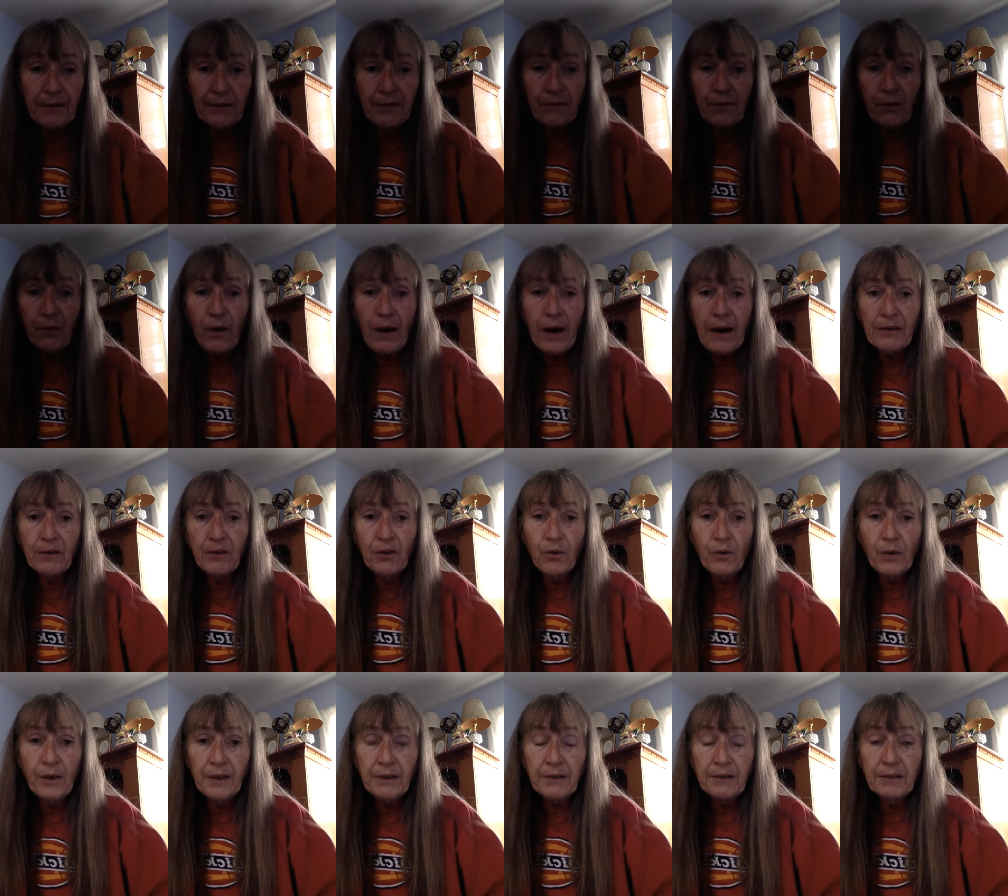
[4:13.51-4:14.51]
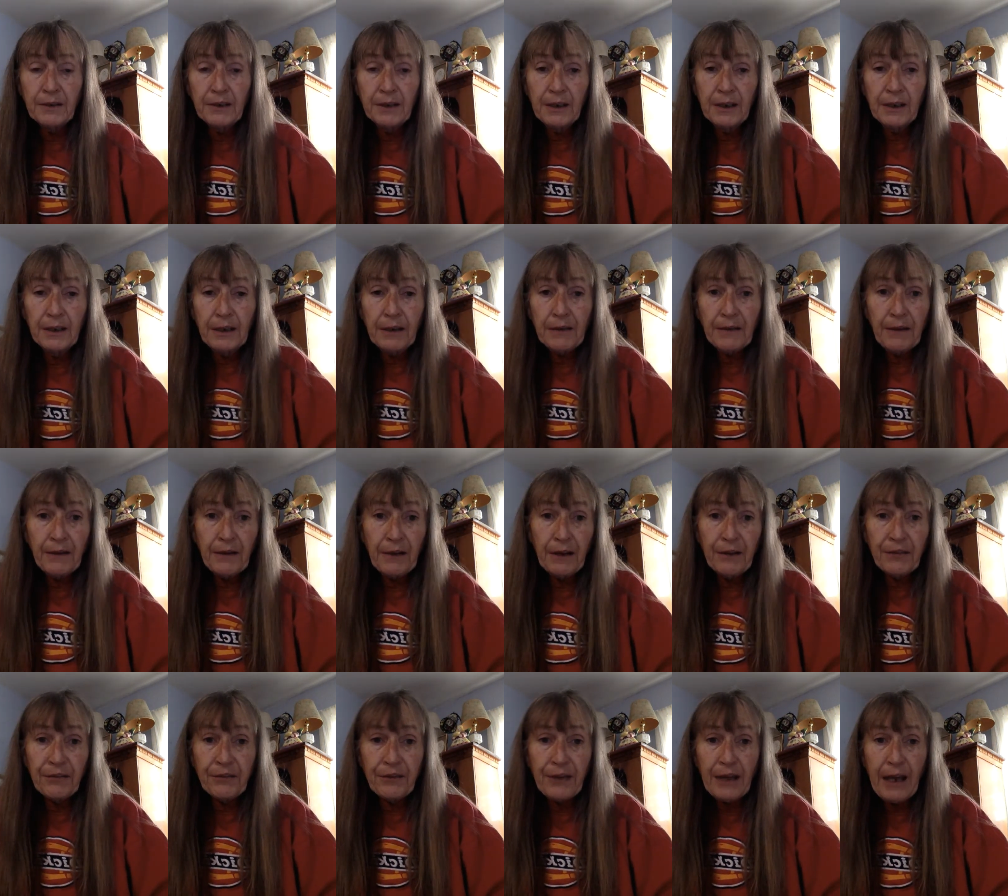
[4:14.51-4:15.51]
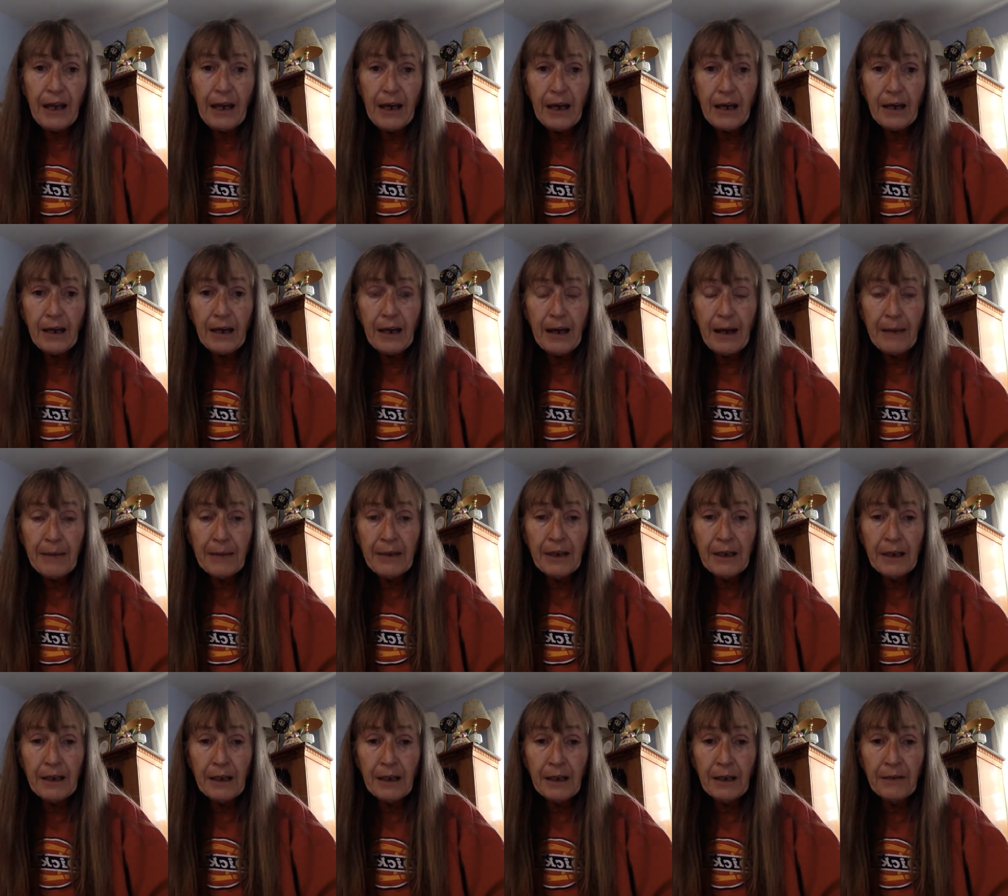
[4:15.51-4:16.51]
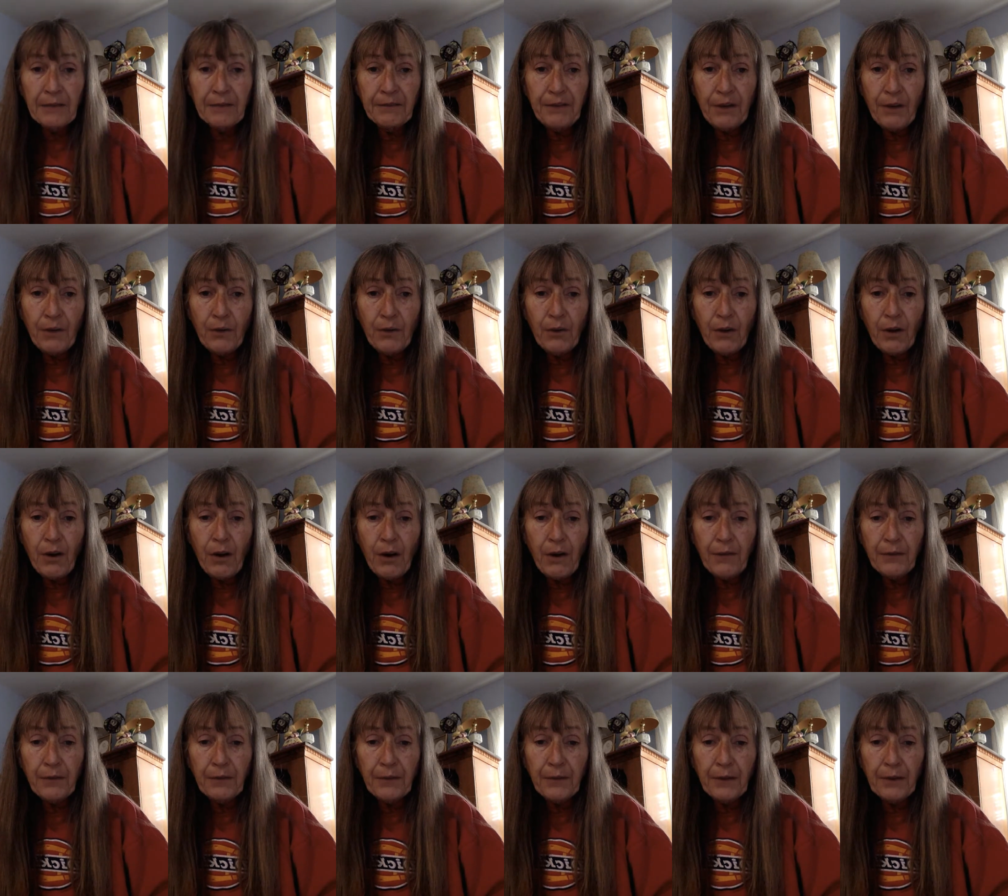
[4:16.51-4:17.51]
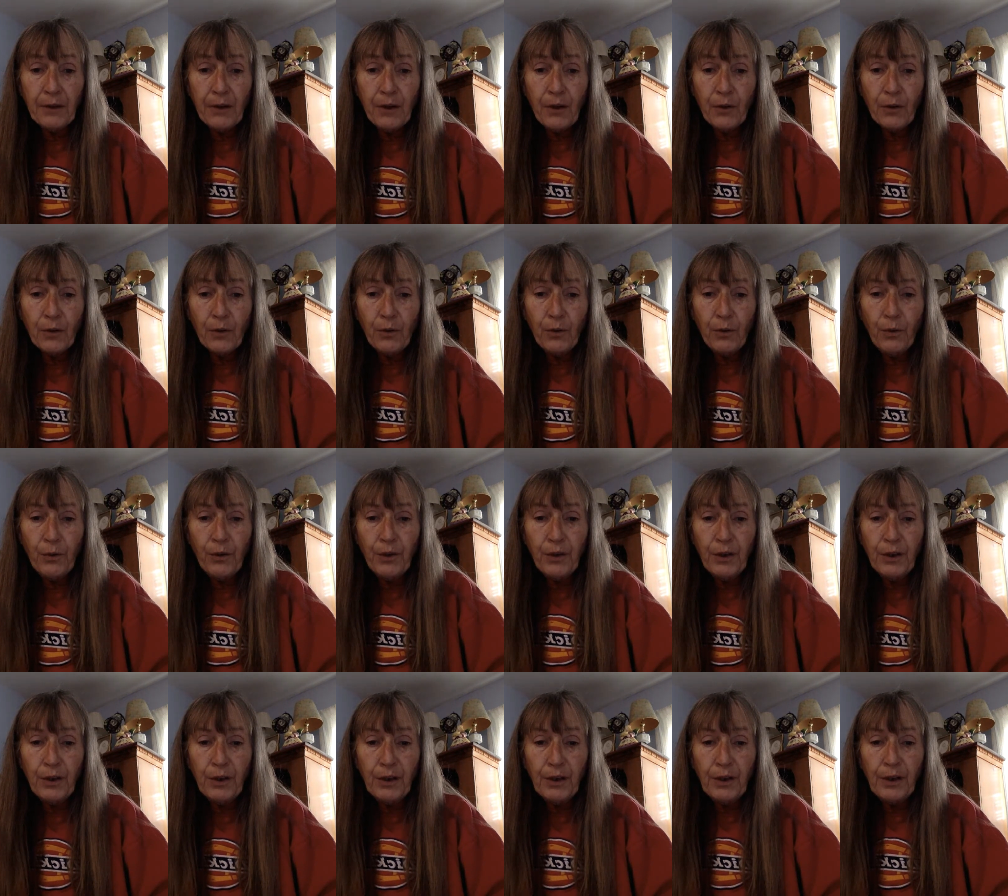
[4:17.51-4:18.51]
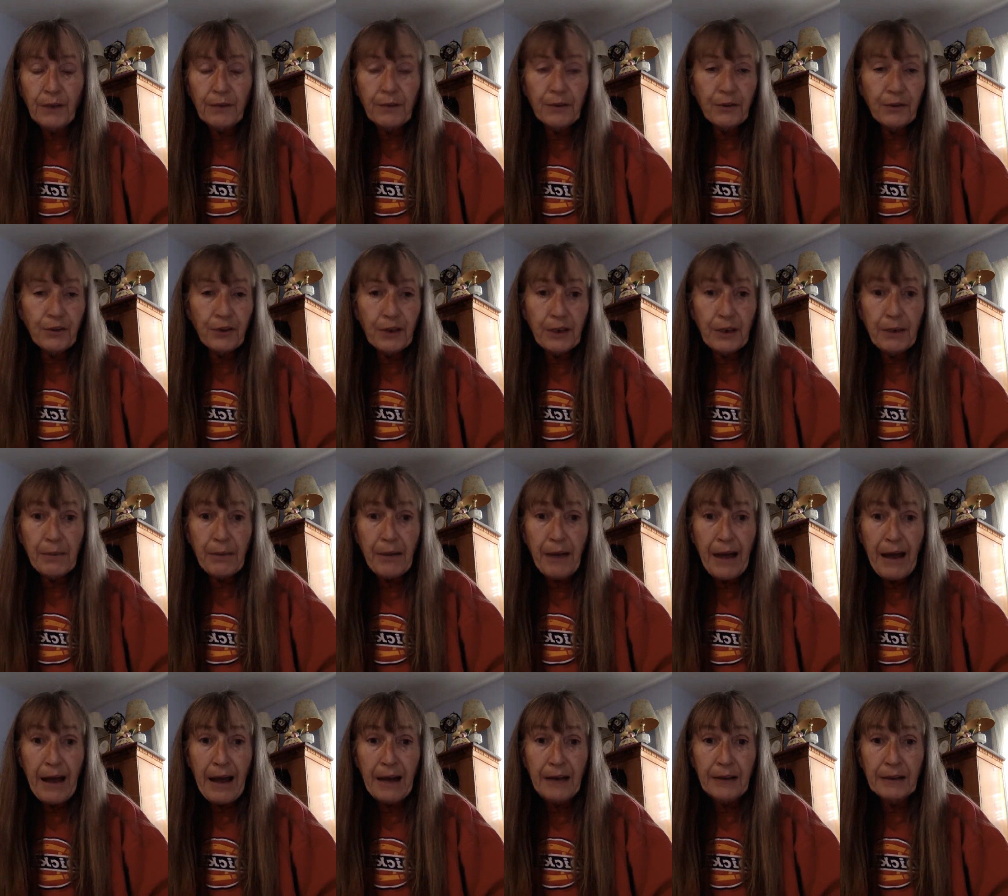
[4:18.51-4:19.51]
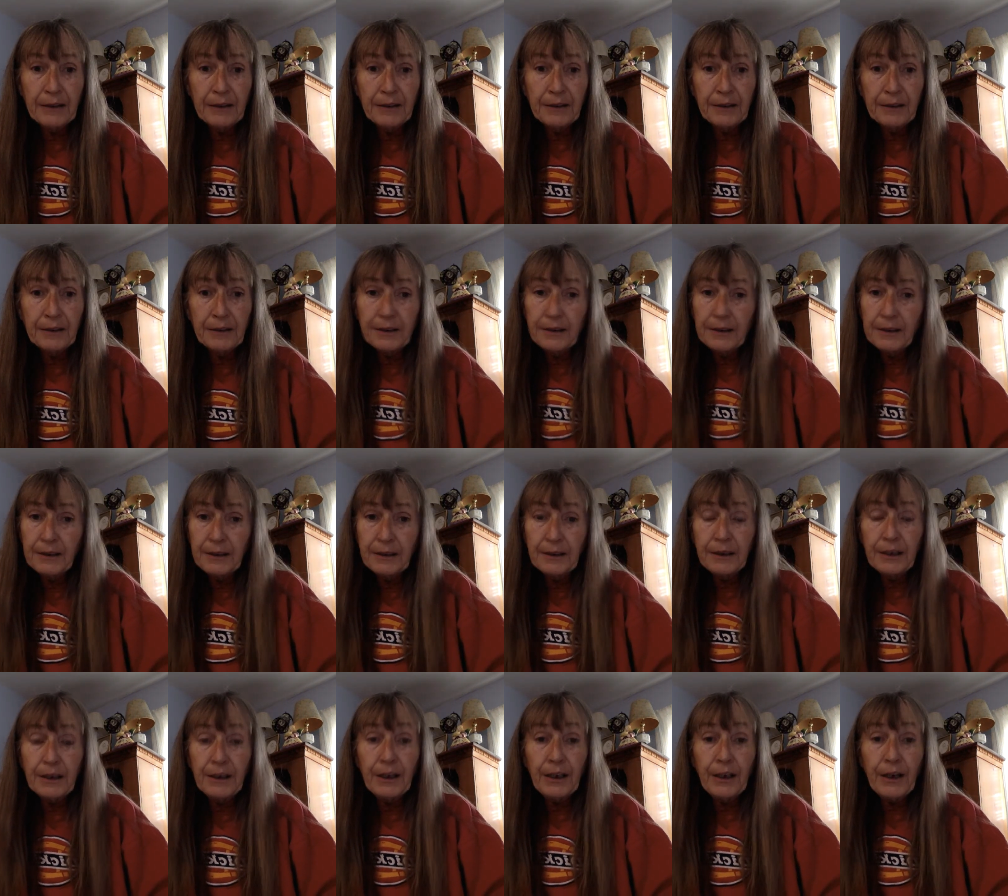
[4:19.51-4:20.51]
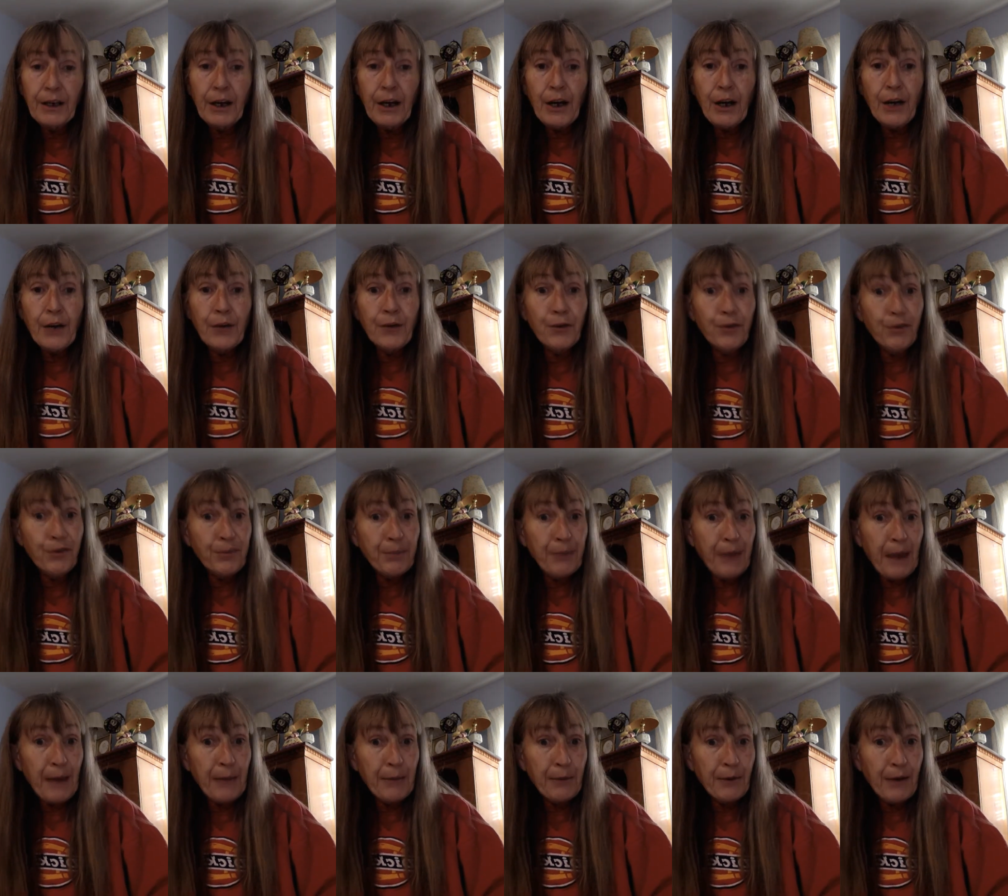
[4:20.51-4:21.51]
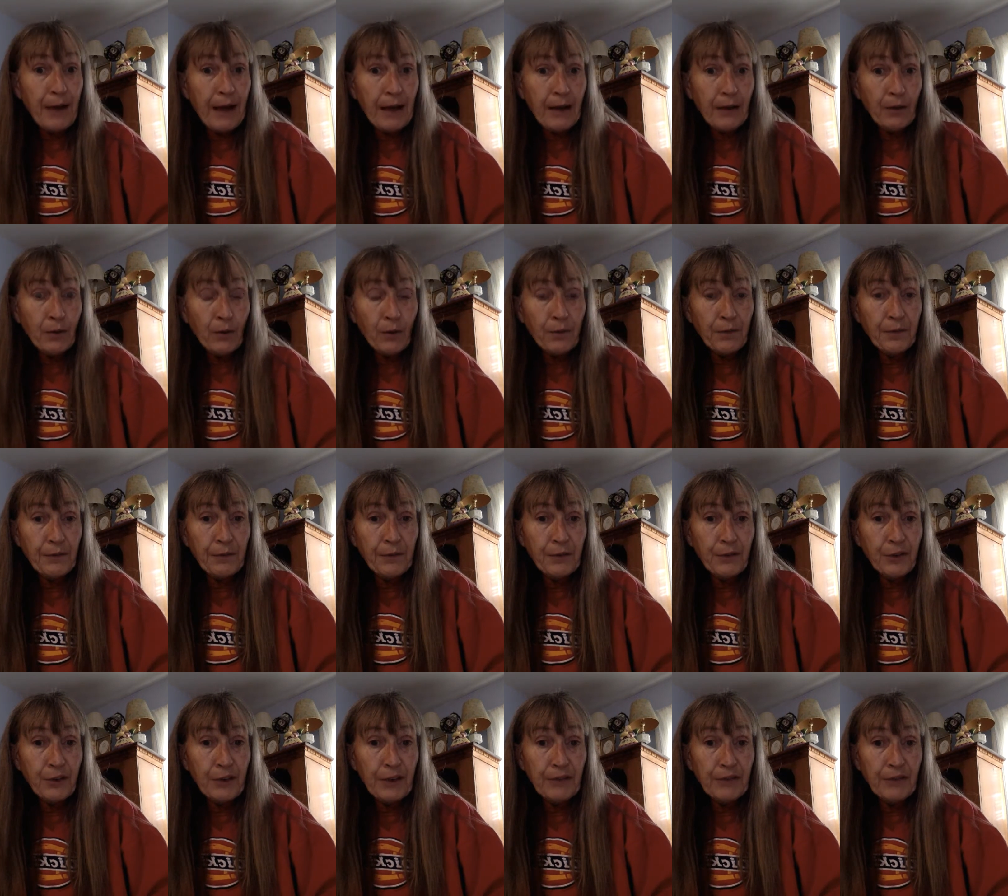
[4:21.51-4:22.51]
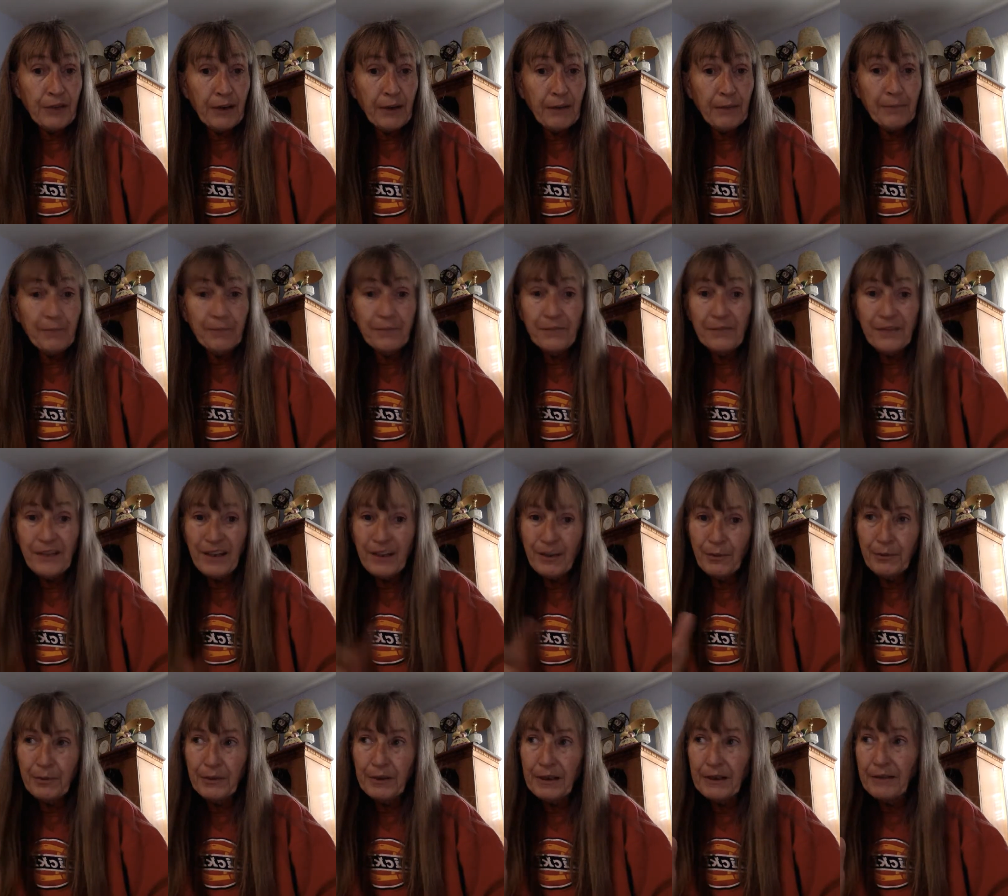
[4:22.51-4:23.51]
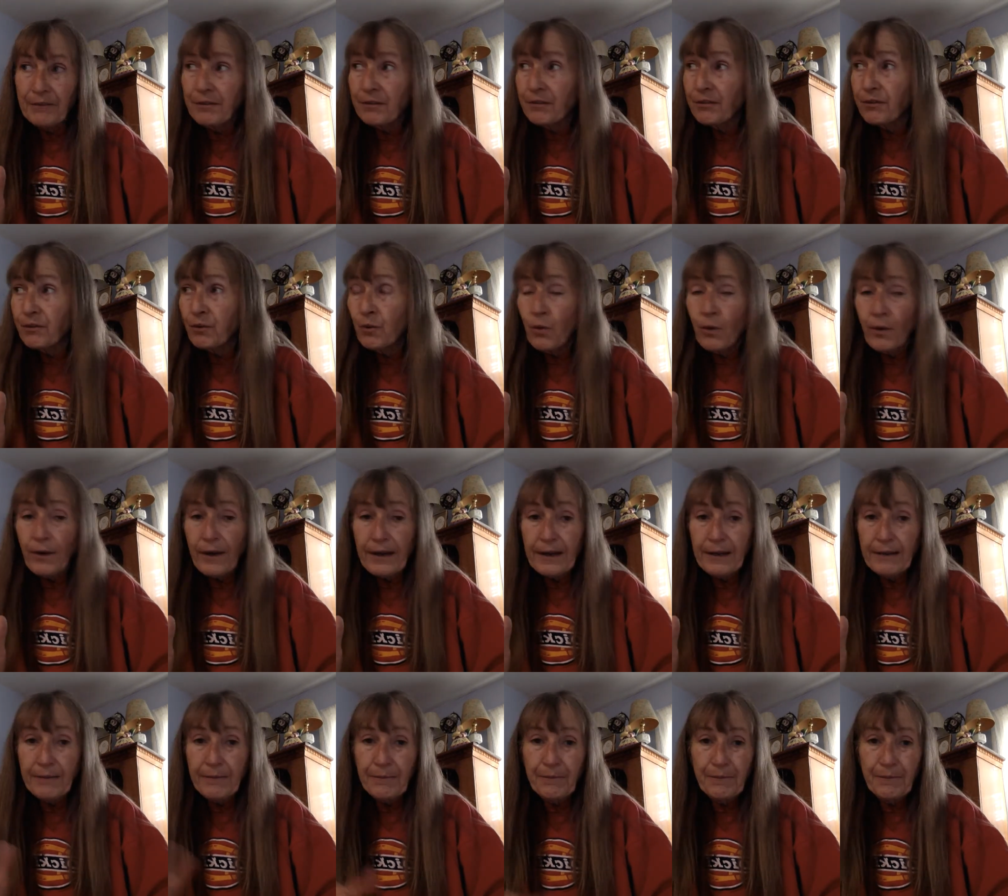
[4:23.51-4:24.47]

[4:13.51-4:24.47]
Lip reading: Before I knew it, the next day, I'm getting a phone call from the local Virginian Pilot Newspaper out of Norfolk, Virginia. They don't believe the story.